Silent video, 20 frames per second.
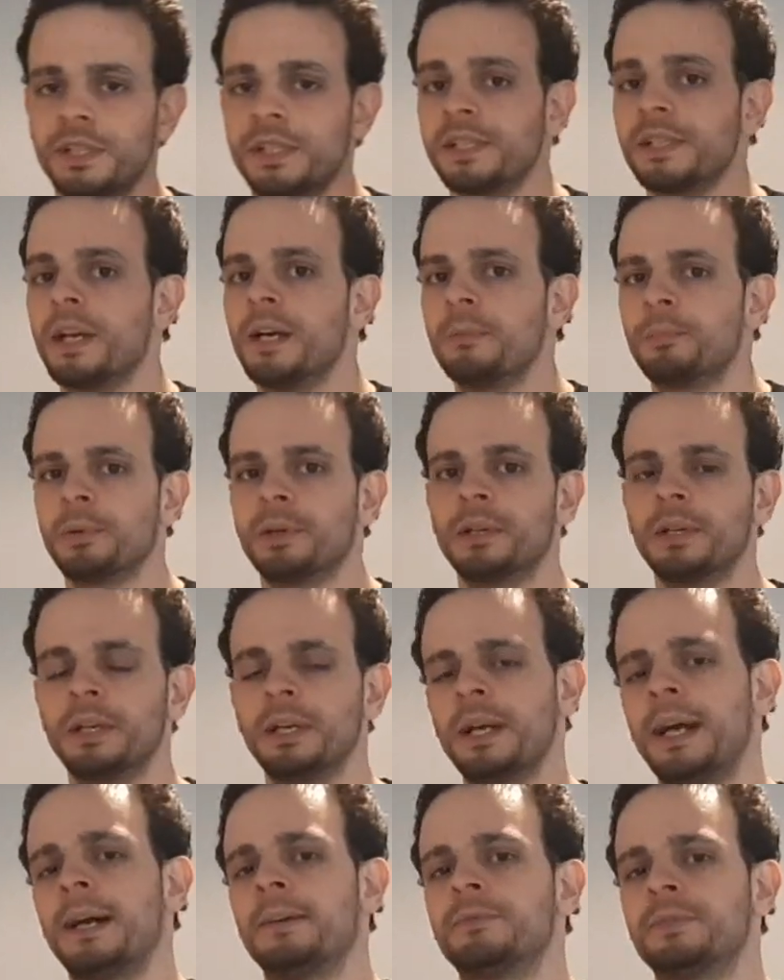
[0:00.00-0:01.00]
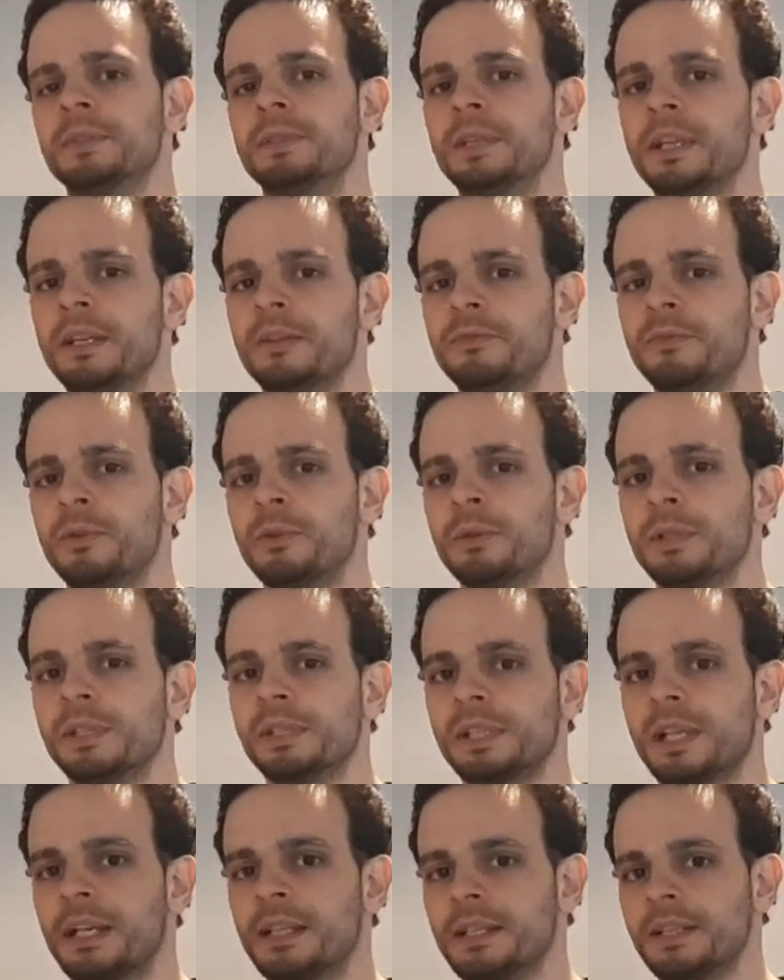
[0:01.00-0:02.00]
is the uppercut after they
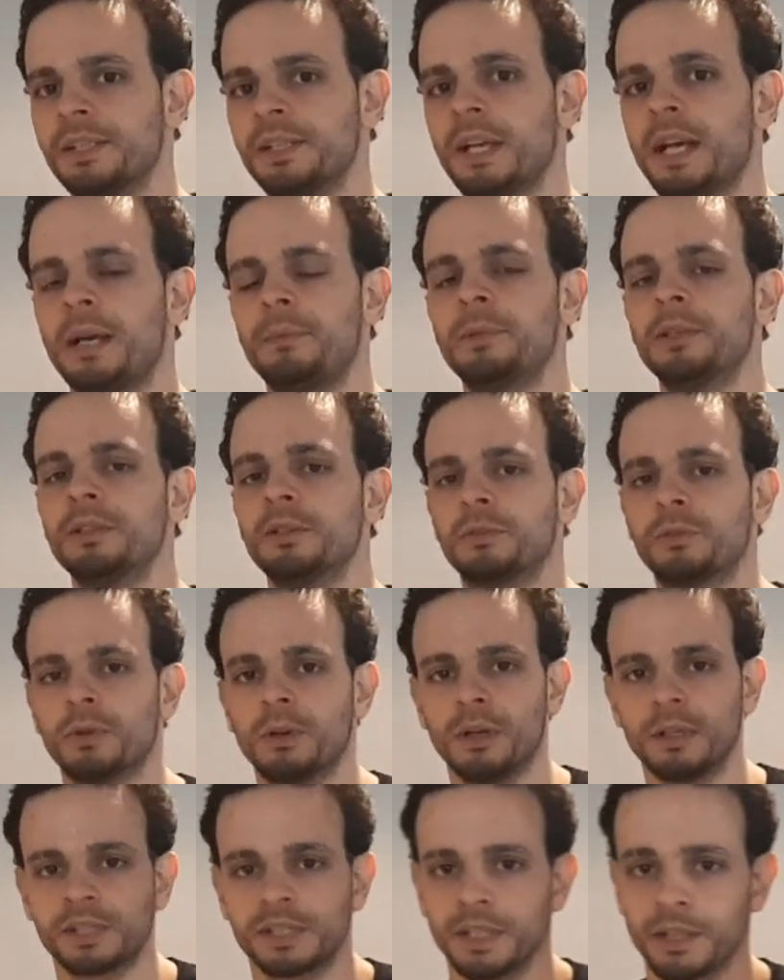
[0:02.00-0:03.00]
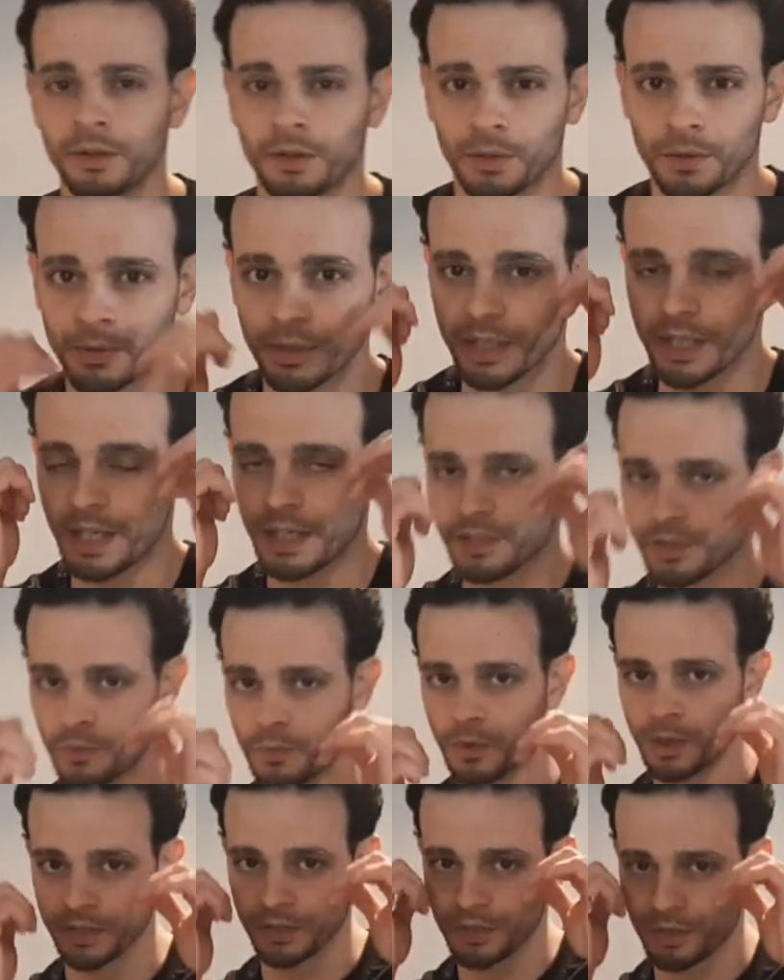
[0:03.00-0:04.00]
focus on the jab and the cross and throwing it as a
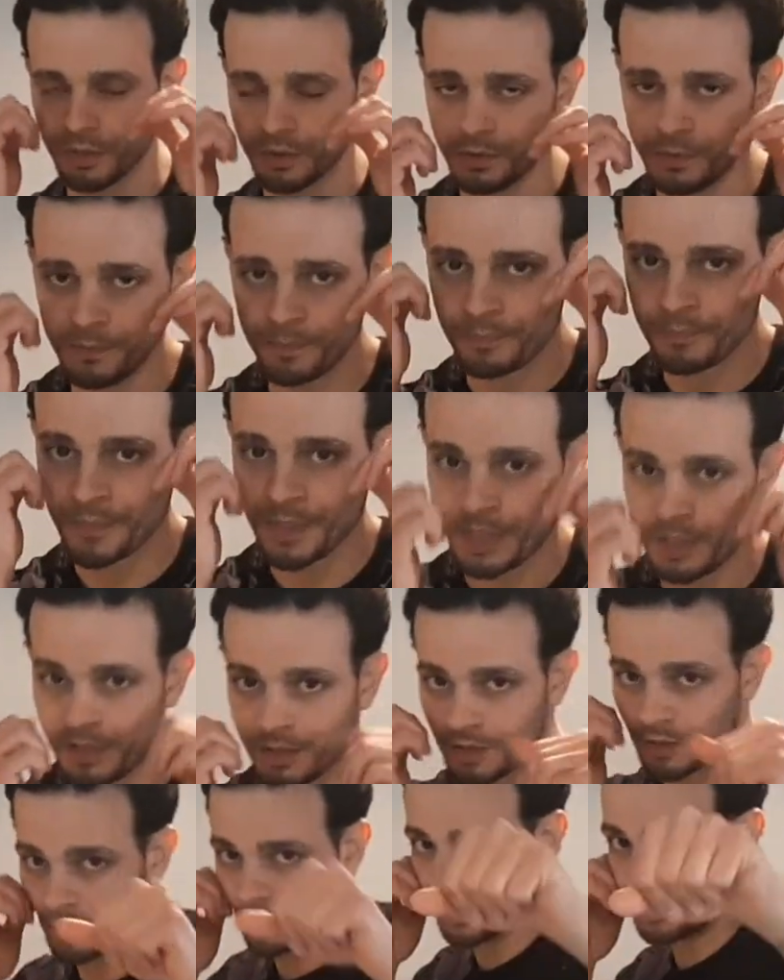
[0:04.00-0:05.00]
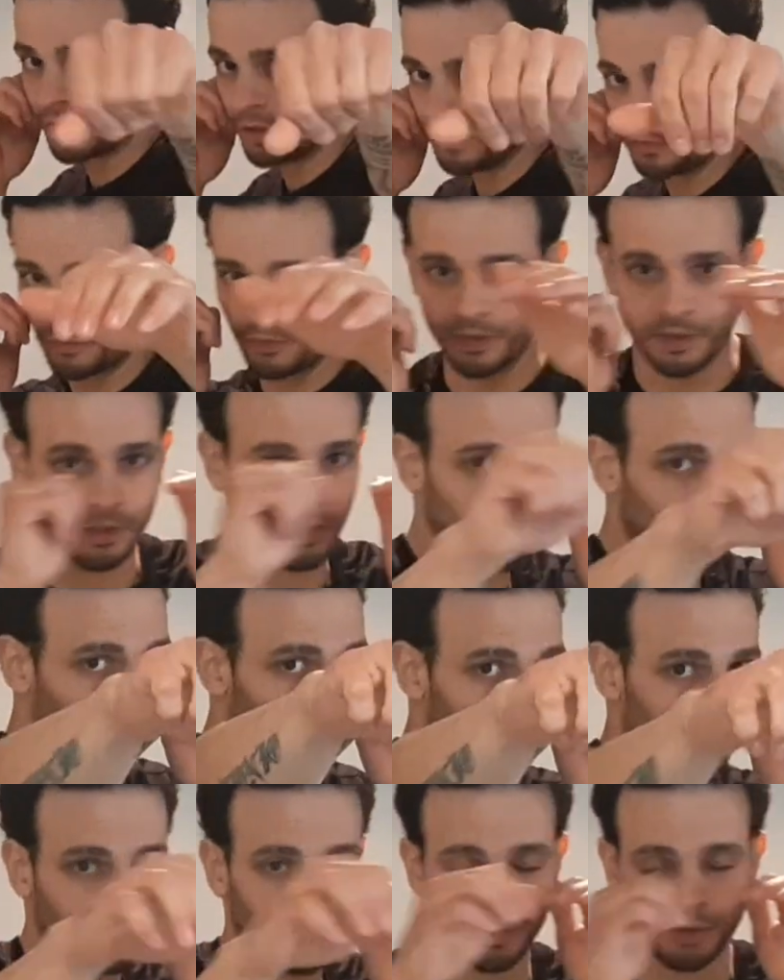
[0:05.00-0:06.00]
1-2. So once you feel
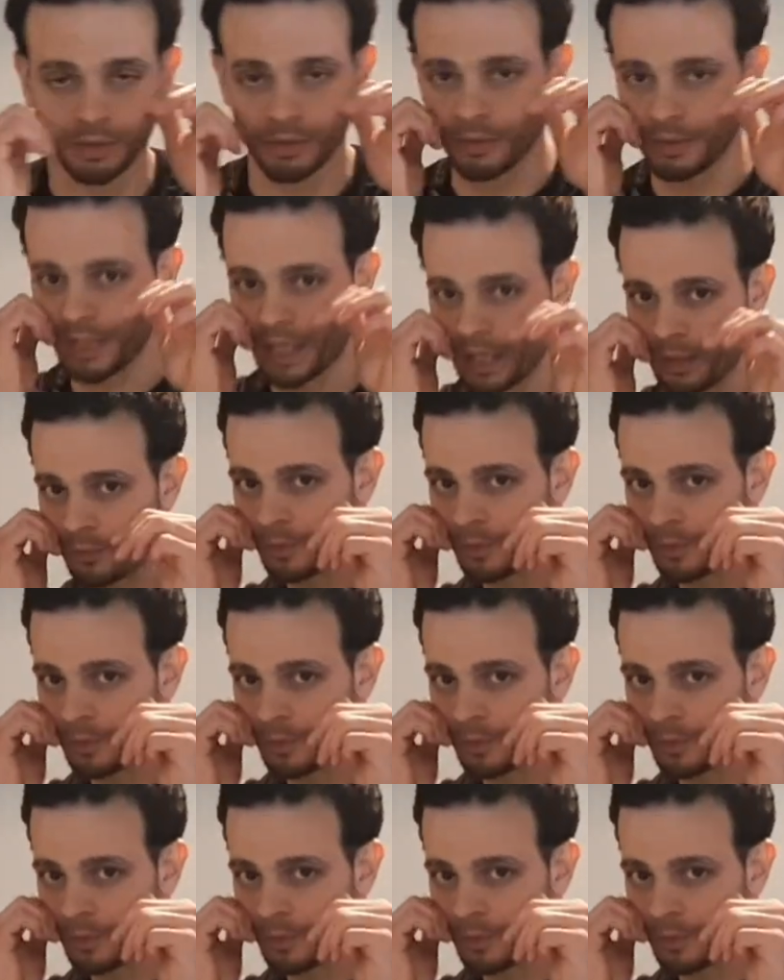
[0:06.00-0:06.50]
comfortable throwing that